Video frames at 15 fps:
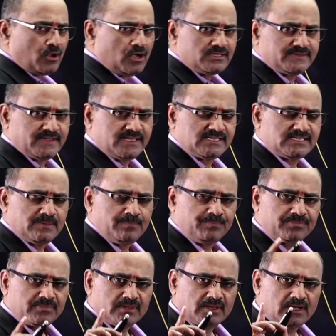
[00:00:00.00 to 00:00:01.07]
process
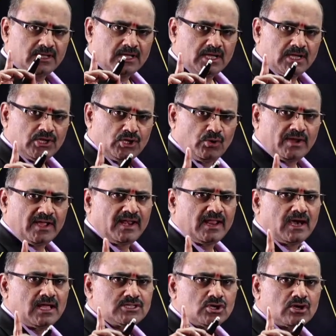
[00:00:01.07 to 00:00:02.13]
you can
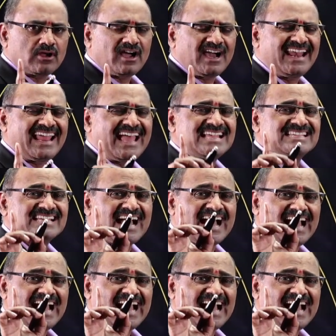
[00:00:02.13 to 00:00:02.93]
also call as